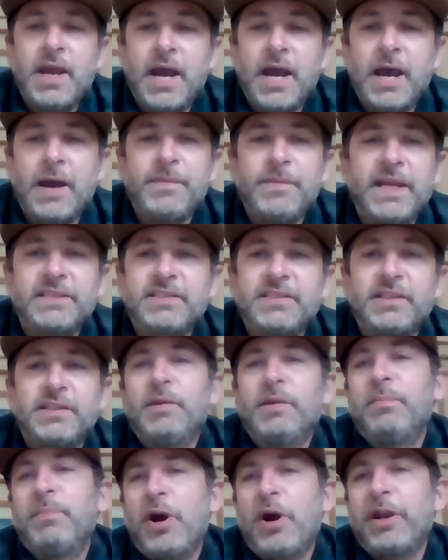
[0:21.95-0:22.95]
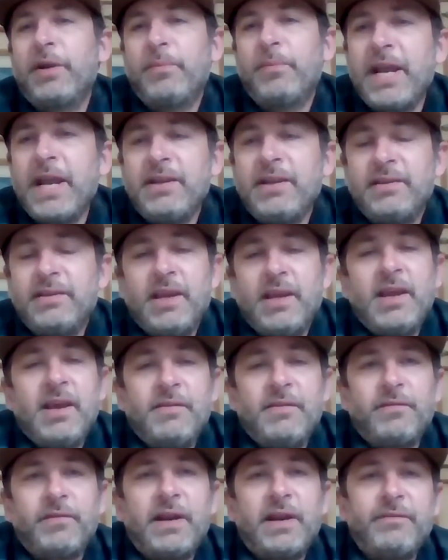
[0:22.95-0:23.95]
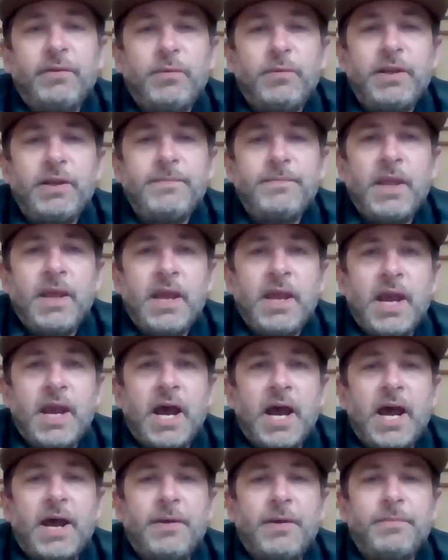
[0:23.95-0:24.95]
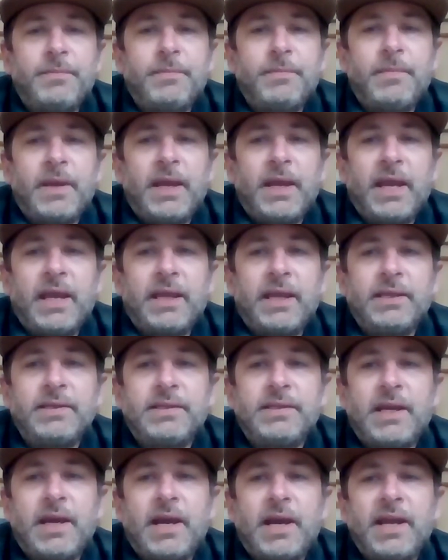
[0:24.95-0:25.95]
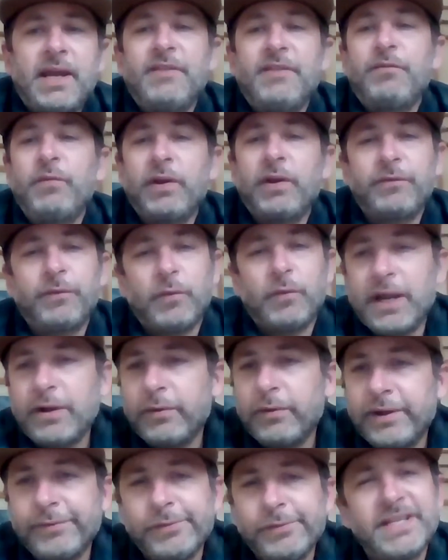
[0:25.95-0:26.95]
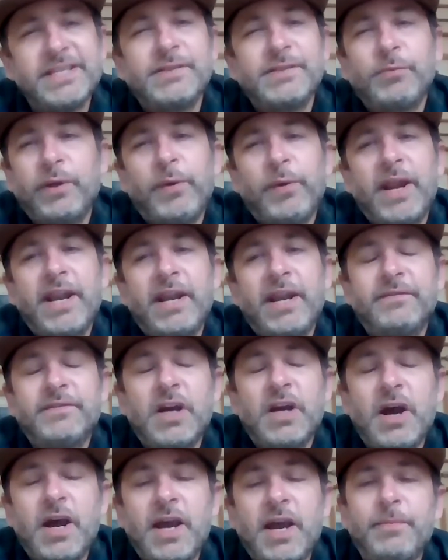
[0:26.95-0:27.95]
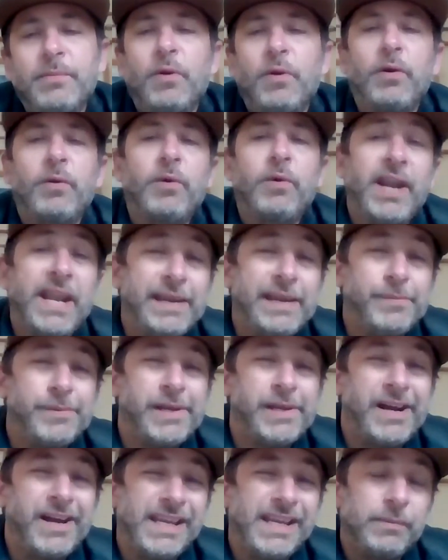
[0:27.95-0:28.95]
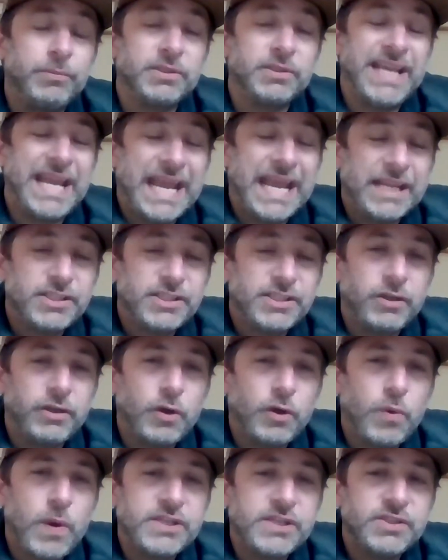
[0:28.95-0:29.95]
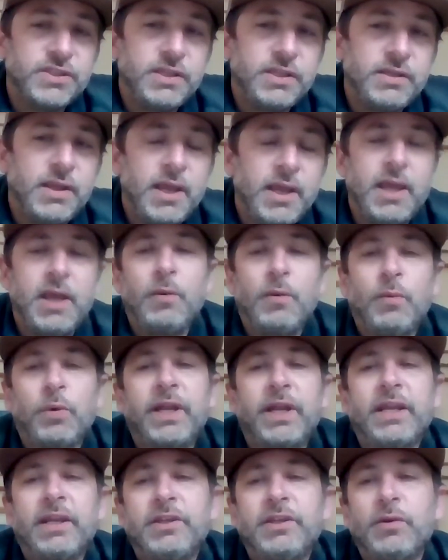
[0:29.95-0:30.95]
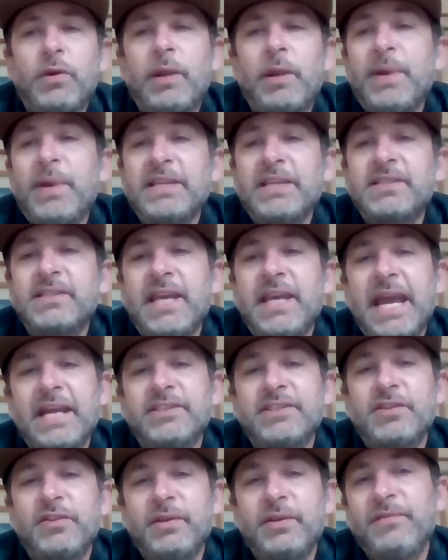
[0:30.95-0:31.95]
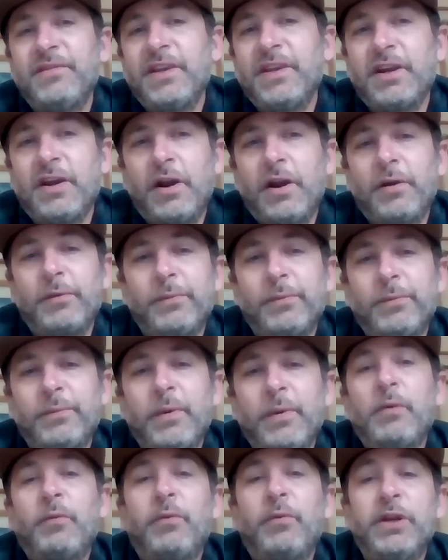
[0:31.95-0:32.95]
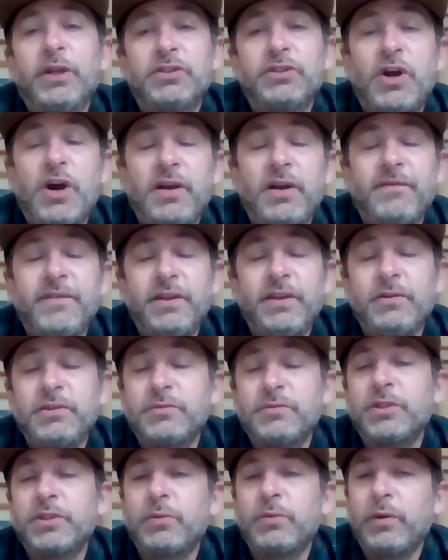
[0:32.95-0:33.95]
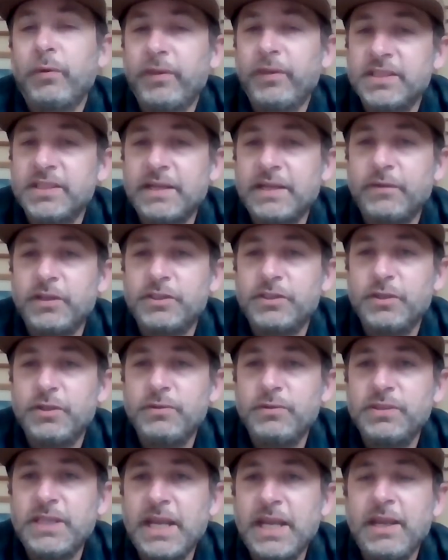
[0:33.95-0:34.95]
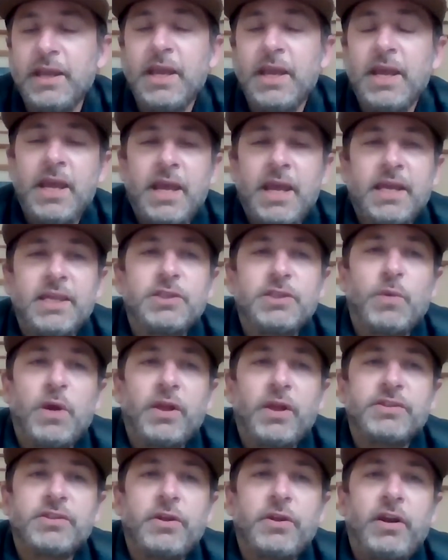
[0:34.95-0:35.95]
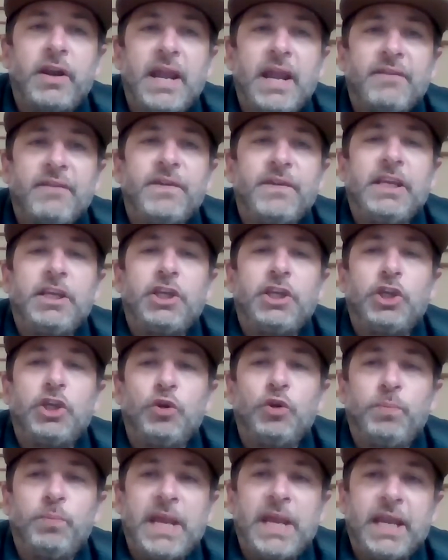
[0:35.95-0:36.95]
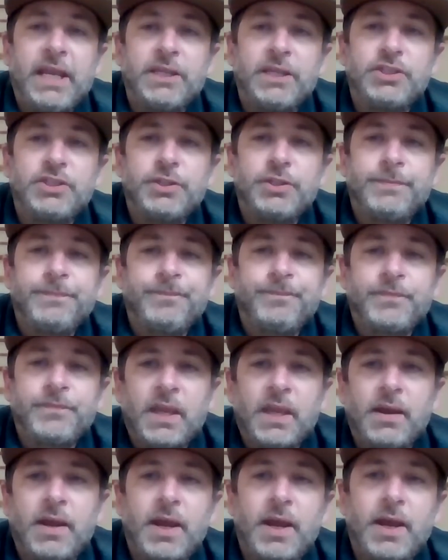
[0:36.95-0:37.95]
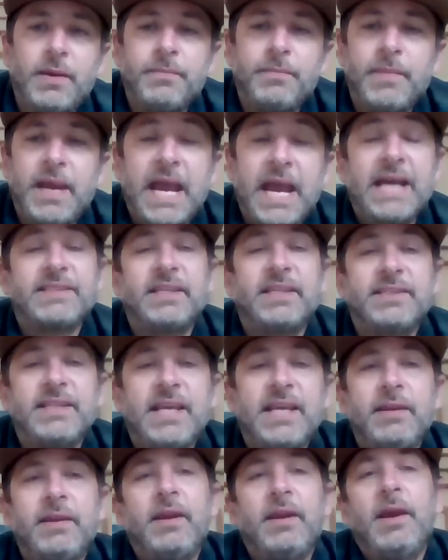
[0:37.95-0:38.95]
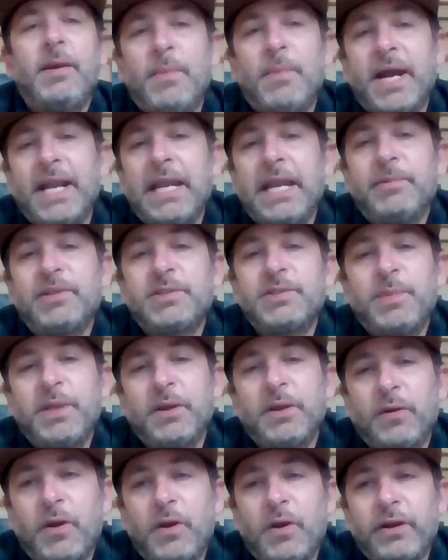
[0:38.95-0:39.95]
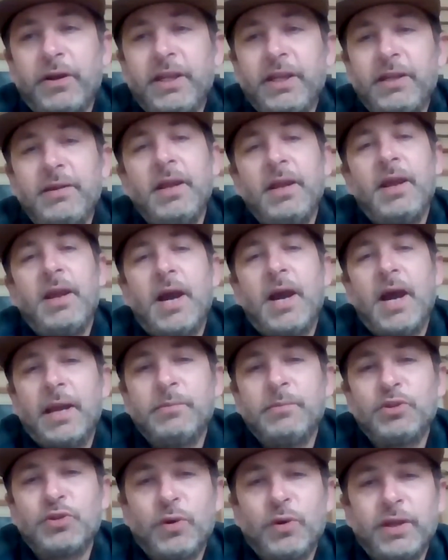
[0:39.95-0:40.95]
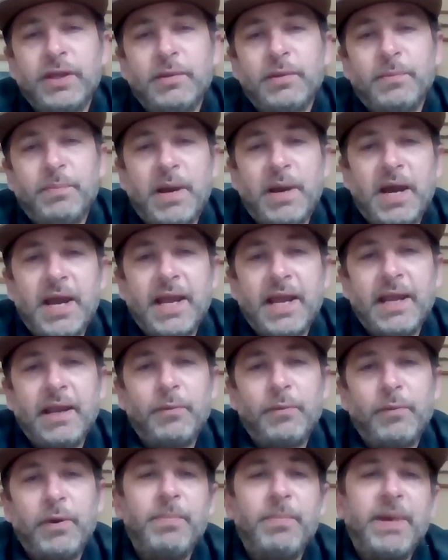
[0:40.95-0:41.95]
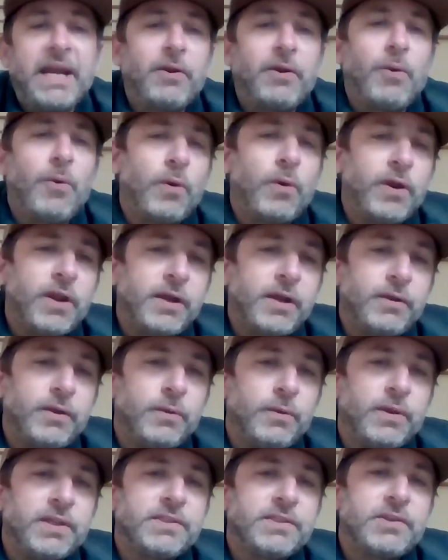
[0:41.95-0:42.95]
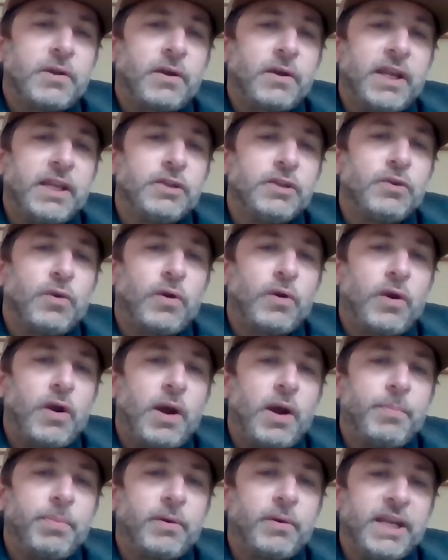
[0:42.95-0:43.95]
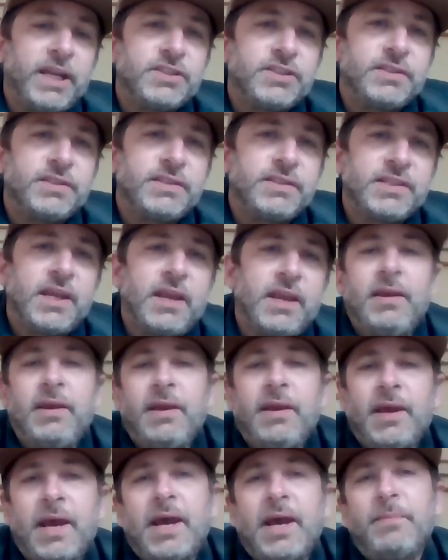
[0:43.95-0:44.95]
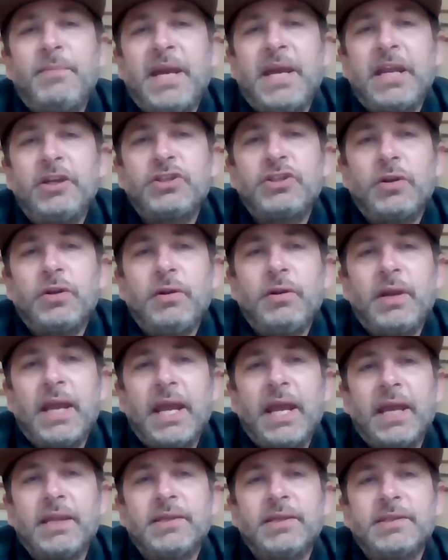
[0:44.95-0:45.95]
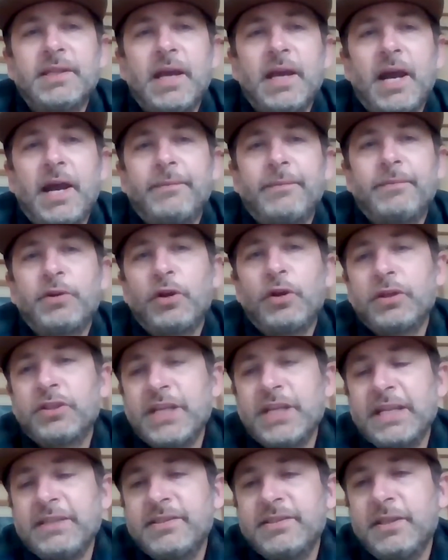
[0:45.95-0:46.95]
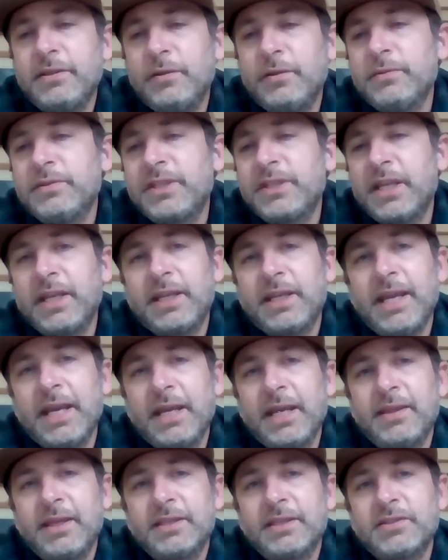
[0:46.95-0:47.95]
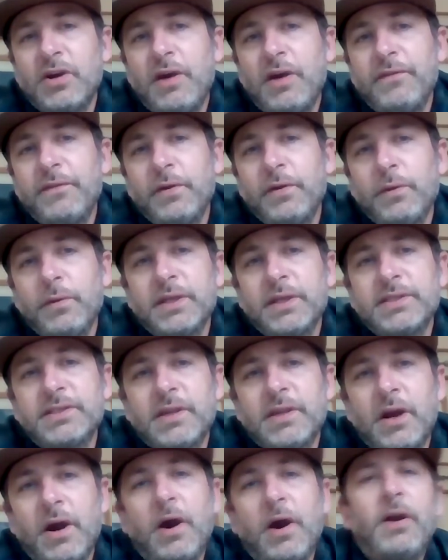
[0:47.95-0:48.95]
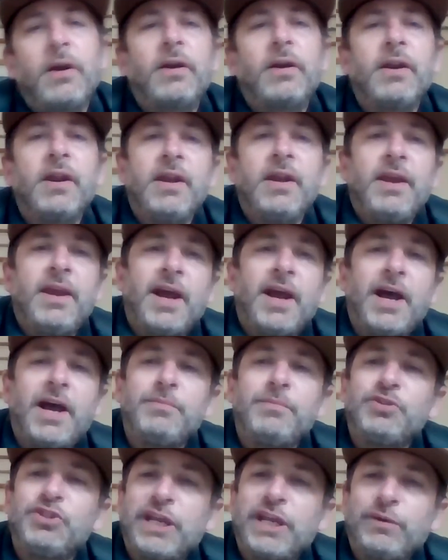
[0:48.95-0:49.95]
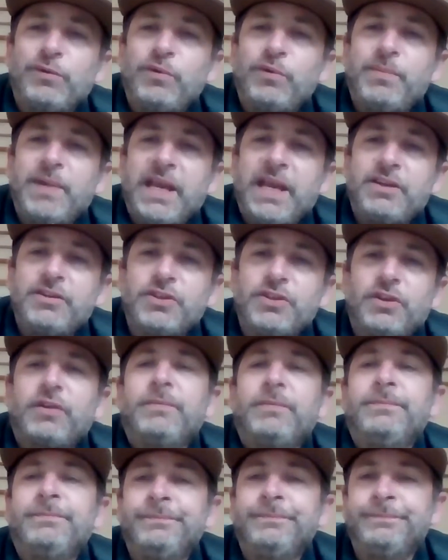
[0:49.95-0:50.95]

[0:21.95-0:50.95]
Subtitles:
That's in the bottom right for everyone. If for whatever reason we run out of time or we're unable to answer your question, we're going to do our best to answer them via our Real Talk videos, which we release every Tuesday, as well as on our FAQ page. As I said, my name is Peter Lonergan. I'm joined by Rebecca Hornung, who is our Indoor Operations Manager, and Kirk Jensen, who's going to kick things off, who is our General Manager.